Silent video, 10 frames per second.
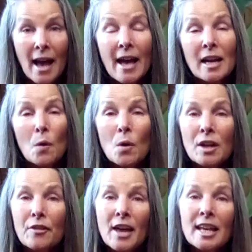And I
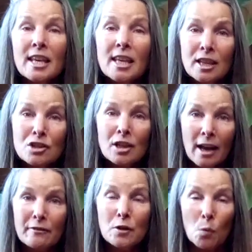want to thank each and
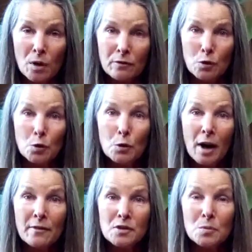every one of you who
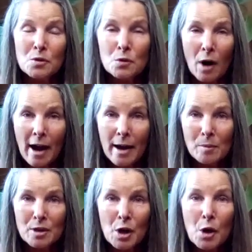have
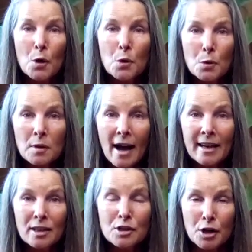subscribed, who
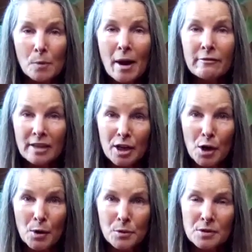like and share my
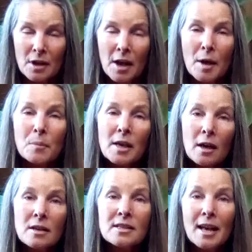videos,
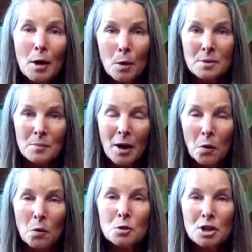because that helps my
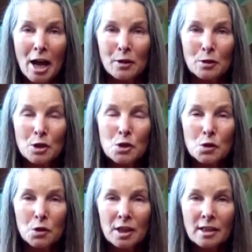whole channel to
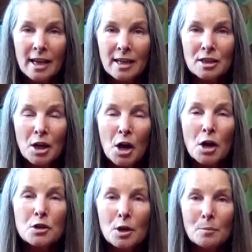circulate
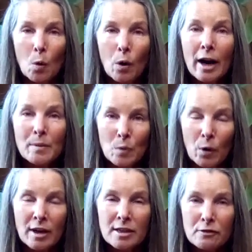to more and
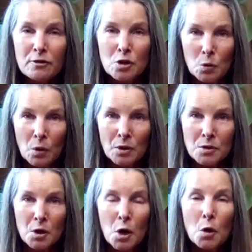more
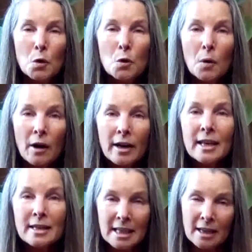individuals who are
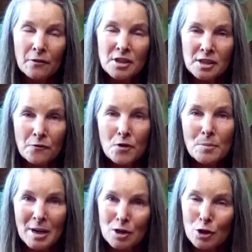in need of this
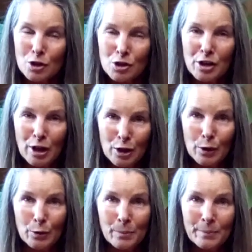information, just like
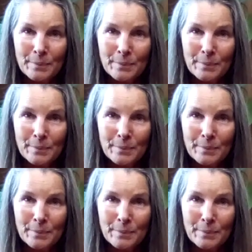you.